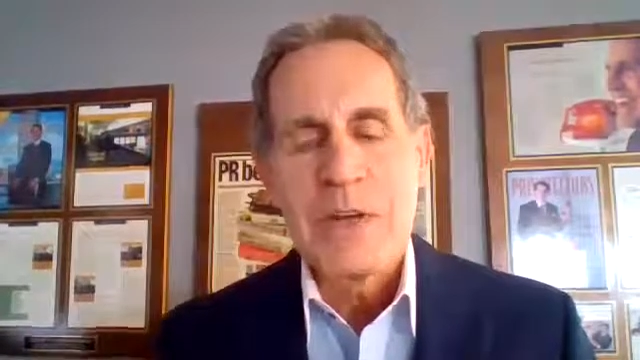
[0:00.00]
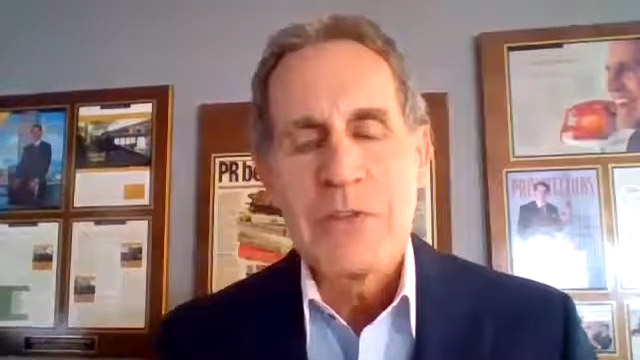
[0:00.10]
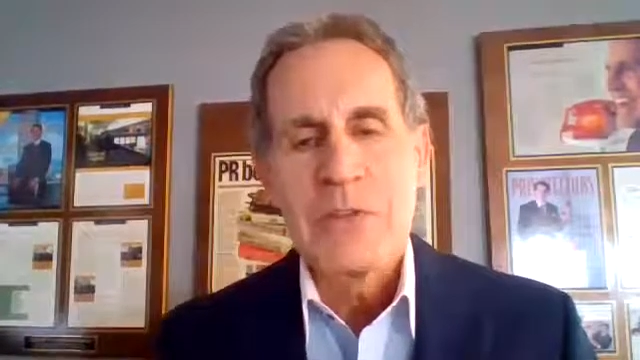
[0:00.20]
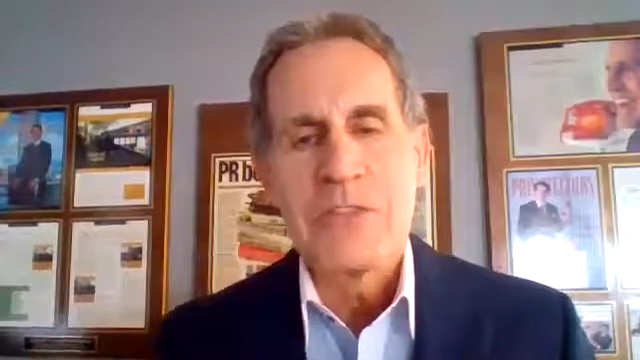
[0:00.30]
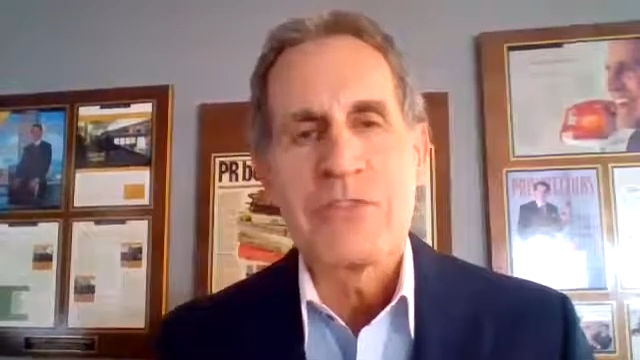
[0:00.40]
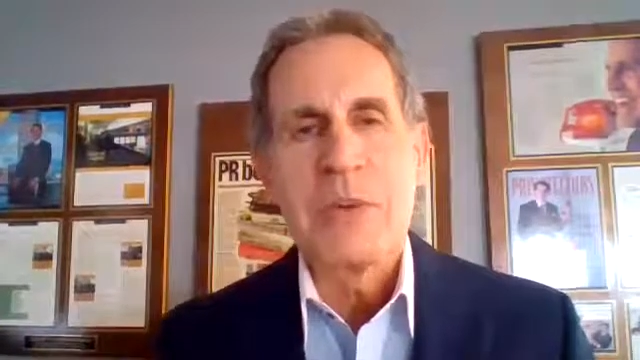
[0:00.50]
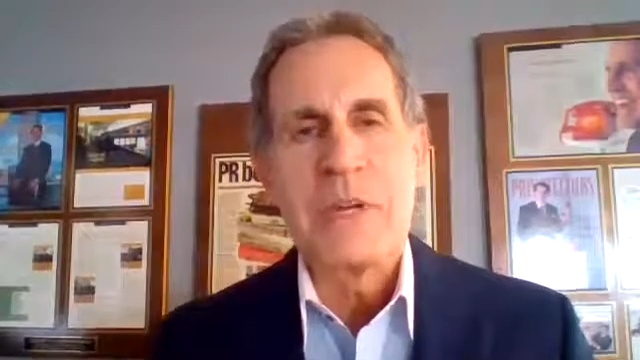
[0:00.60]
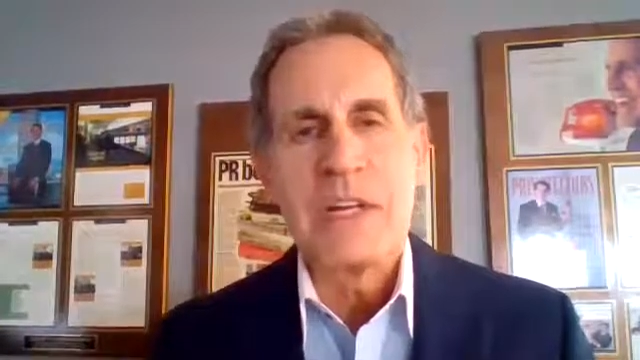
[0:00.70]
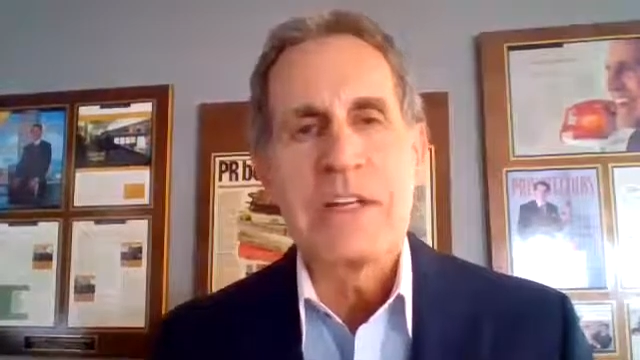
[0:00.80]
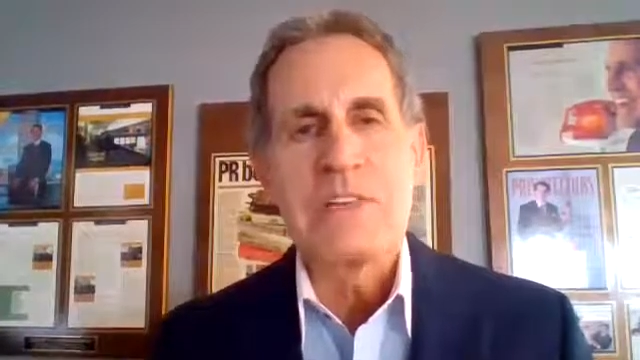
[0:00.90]

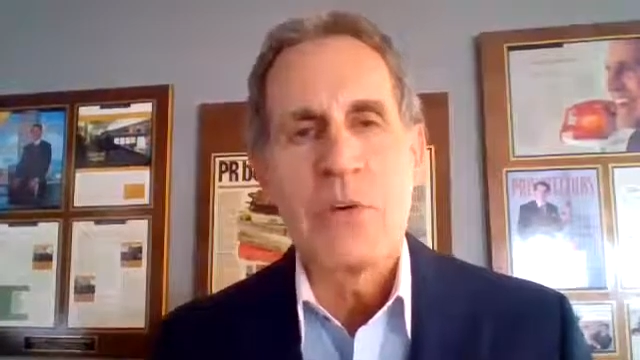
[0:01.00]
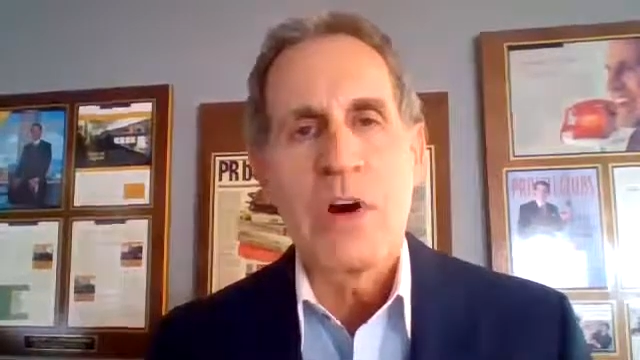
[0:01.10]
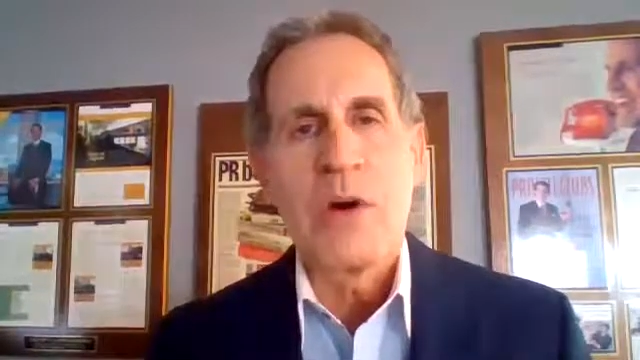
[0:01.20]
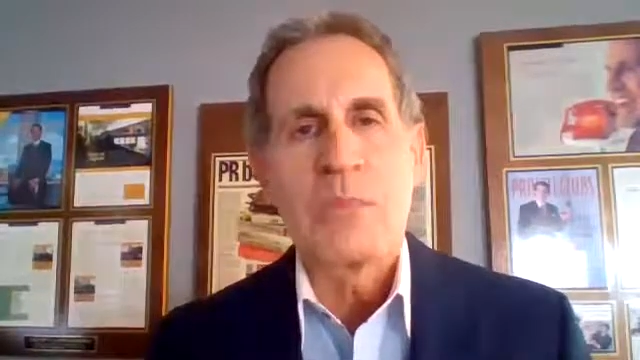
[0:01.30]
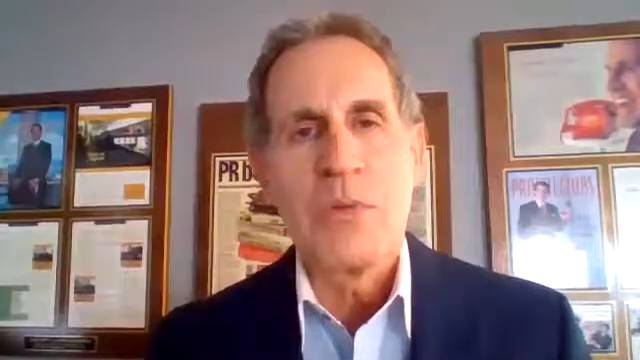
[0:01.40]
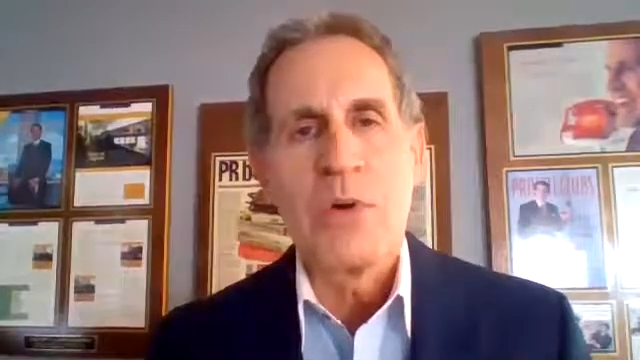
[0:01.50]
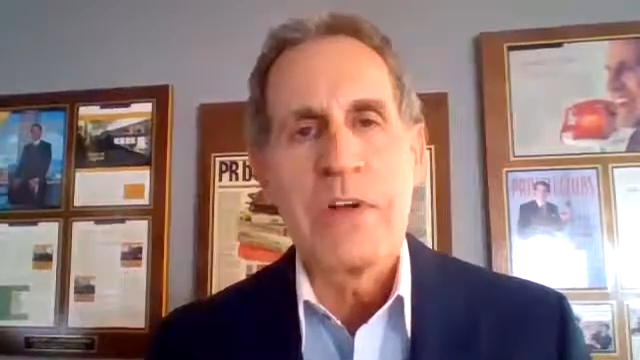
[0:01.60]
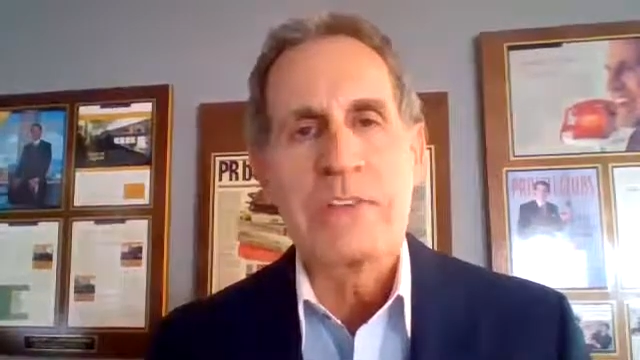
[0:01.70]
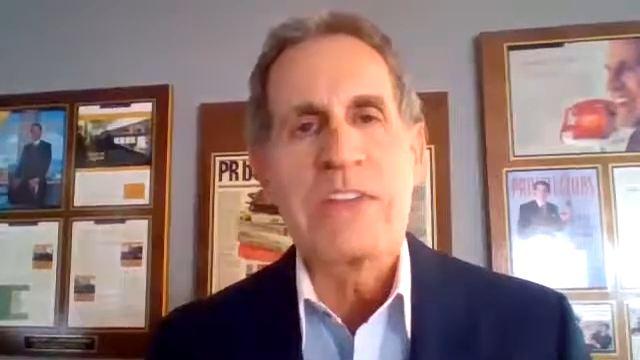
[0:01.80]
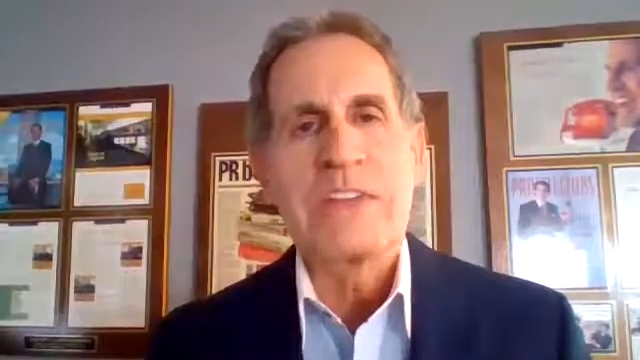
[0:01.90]
distributing it to our
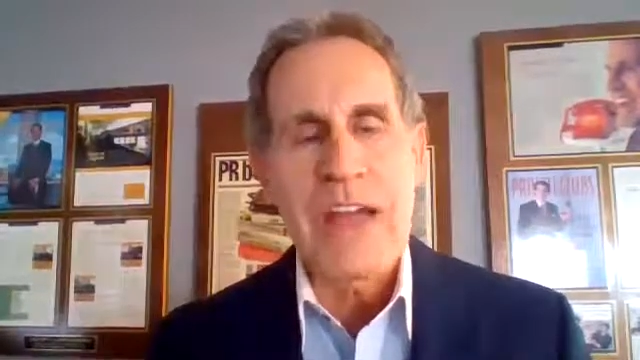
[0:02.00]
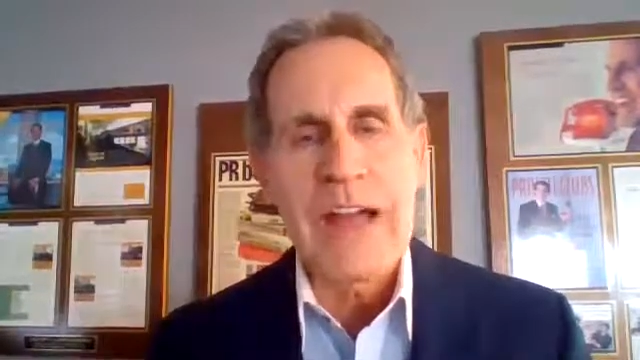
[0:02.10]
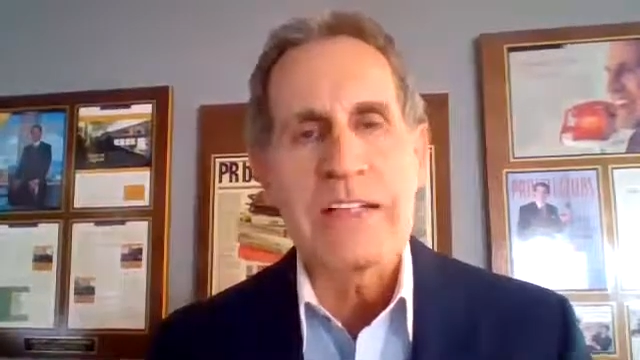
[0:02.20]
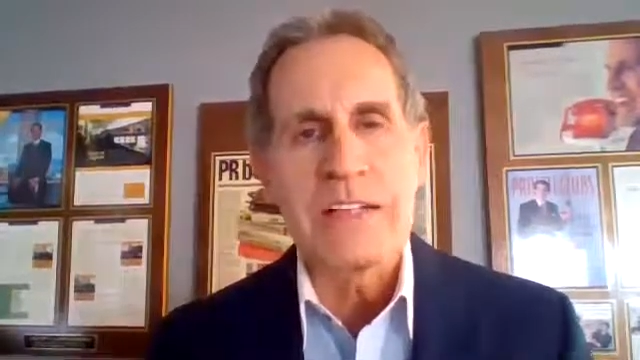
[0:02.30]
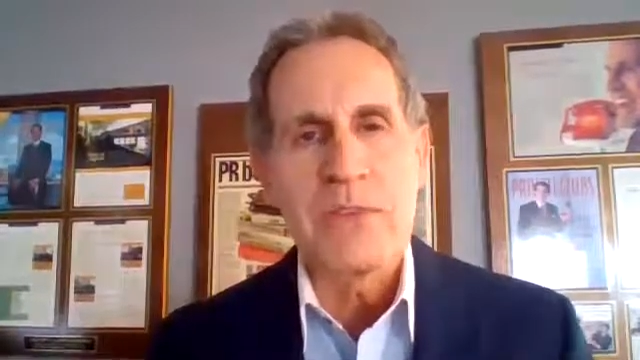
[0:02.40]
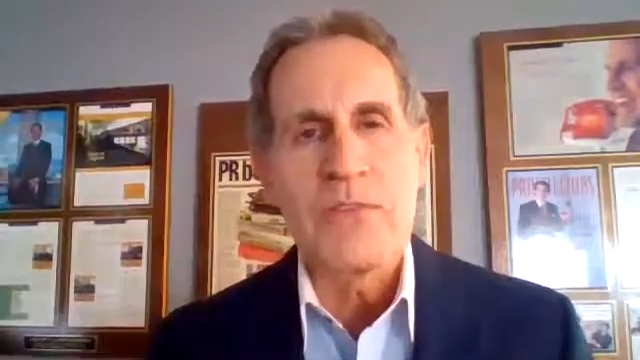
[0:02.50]
employees exactly at